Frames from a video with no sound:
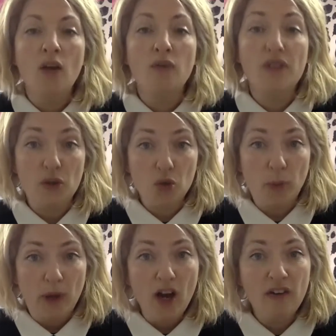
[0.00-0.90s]
For the
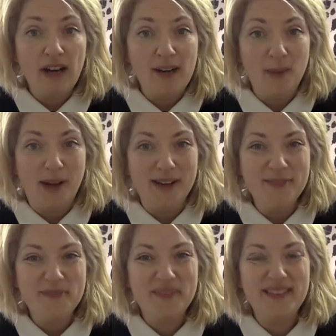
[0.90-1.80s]
Entrepreneur Enabler,
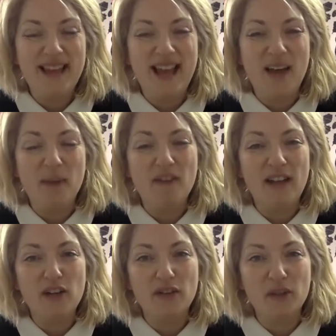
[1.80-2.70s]
my
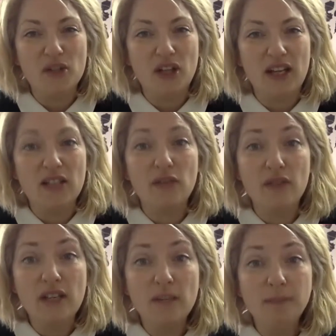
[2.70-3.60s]
value filter is
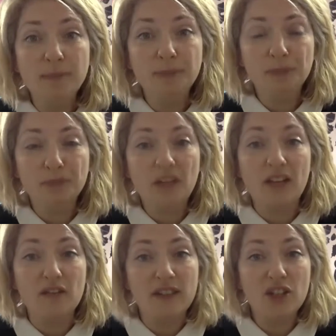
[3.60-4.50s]
freedom,
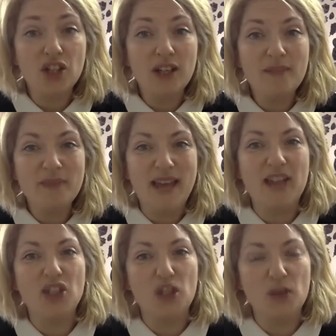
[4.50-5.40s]
adventure,
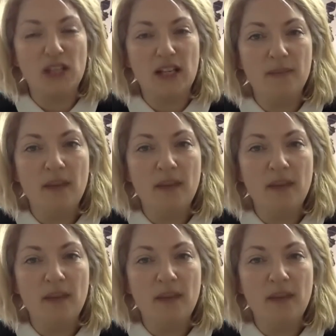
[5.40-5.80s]
and duty.